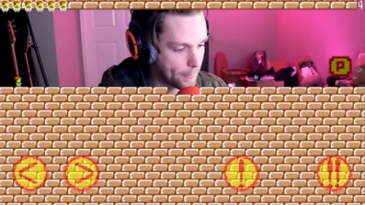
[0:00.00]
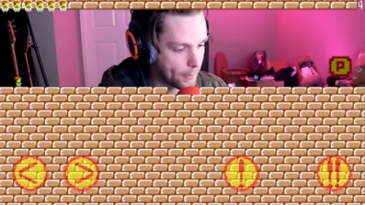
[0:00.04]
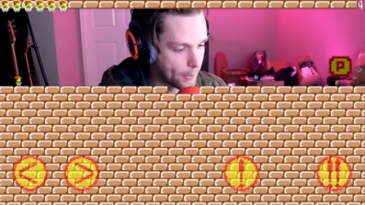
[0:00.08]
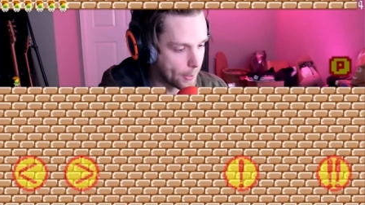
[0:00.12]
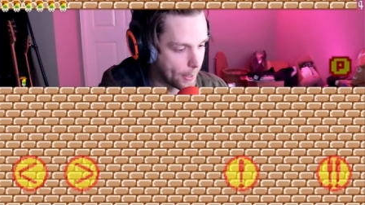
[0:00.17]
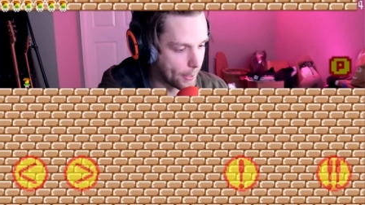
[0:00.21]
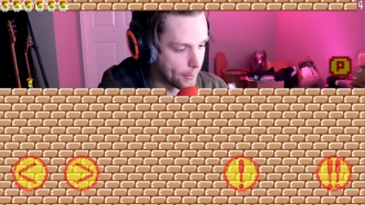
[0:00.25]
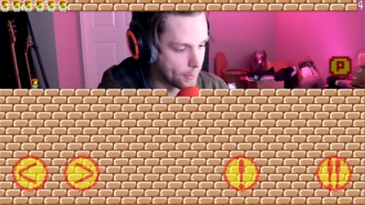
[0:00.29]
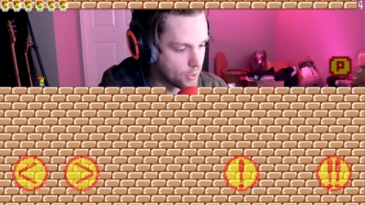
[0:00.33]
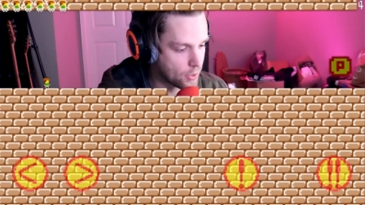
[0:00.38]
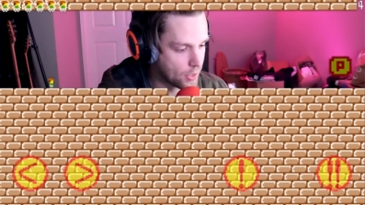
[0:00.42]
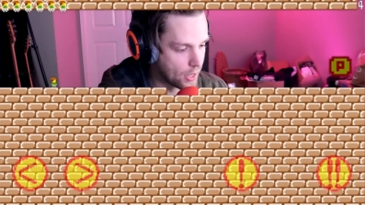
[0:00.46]

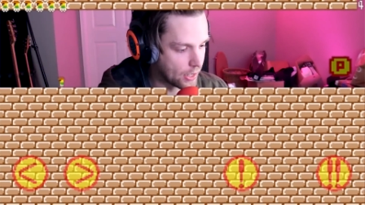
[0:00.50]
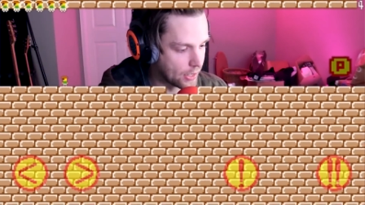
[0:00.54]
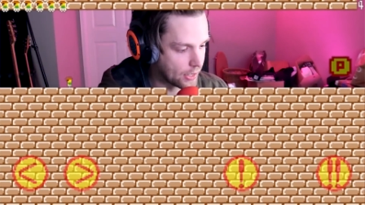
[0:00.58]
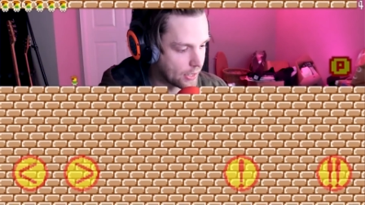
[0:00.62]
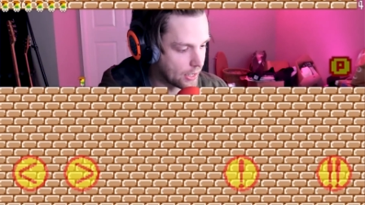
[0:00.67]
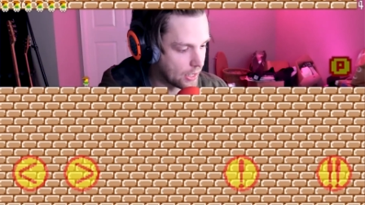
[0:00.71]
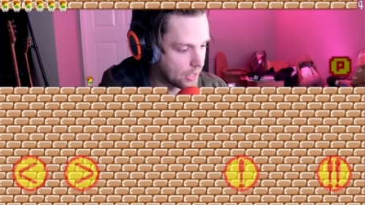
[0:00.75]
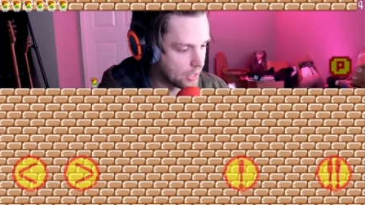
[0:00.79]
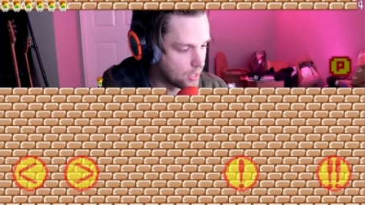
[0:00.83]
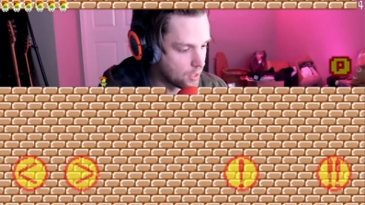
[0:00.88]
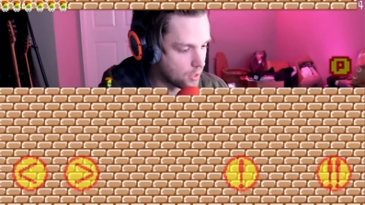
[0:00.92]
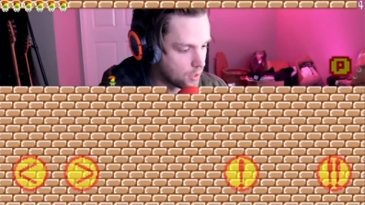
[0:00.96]
Okay, you gotta
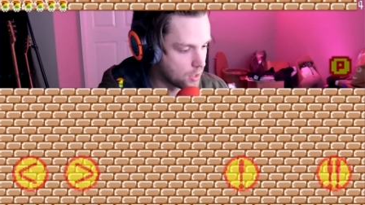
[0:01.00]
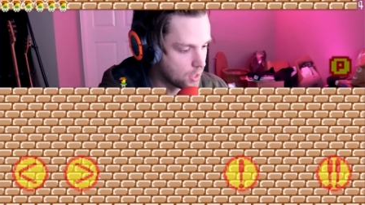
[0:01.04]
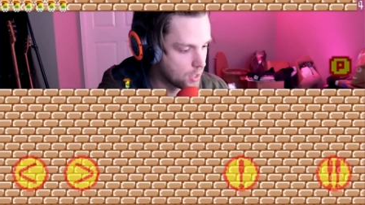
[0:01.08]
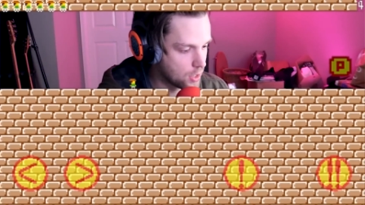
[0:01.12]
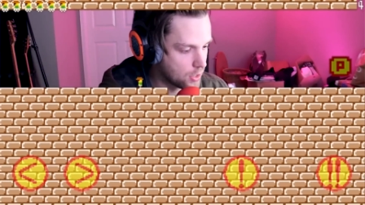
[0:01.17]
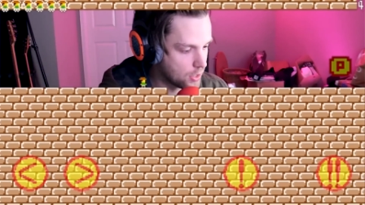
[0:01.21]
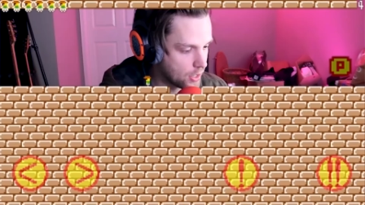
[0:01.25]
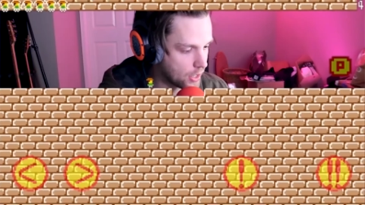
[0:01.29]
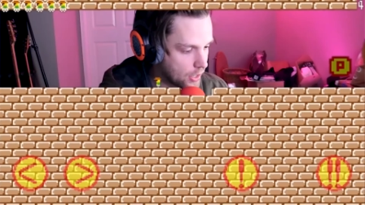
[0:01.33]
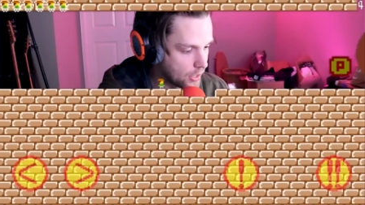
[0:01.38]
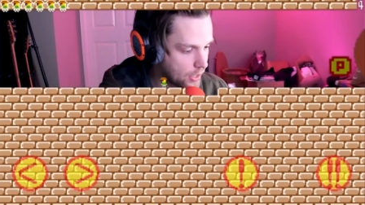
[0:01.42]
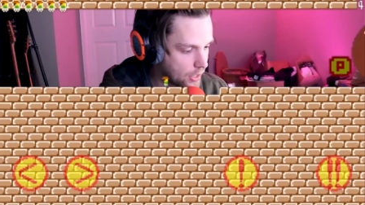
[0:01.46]
get here.
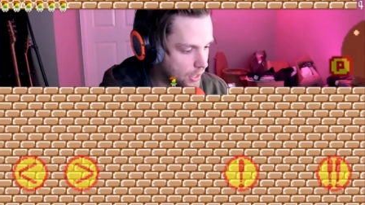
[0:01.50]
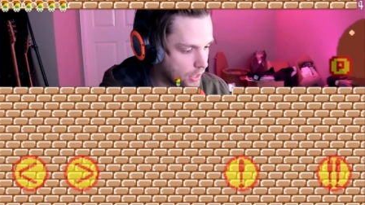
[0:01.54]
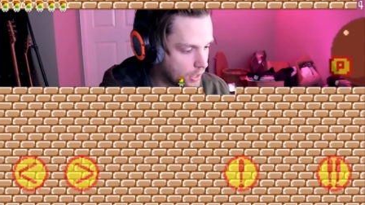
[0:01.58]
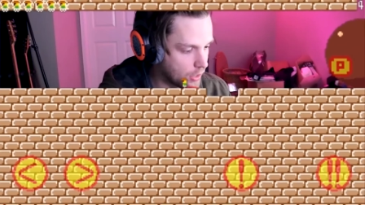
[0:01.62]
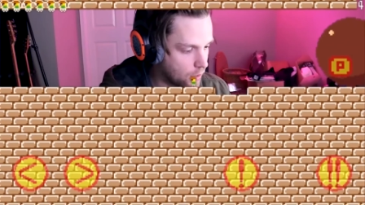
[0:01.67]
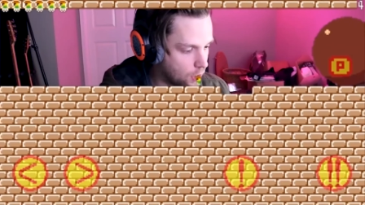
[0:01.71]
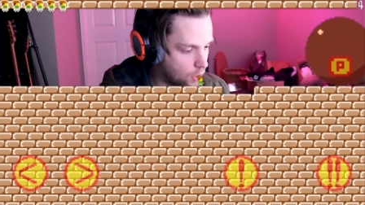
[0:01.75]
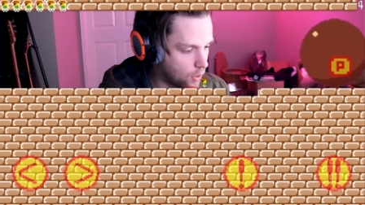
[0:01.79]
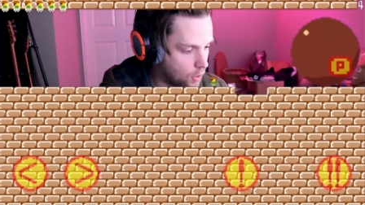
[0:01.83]
You gotta get in the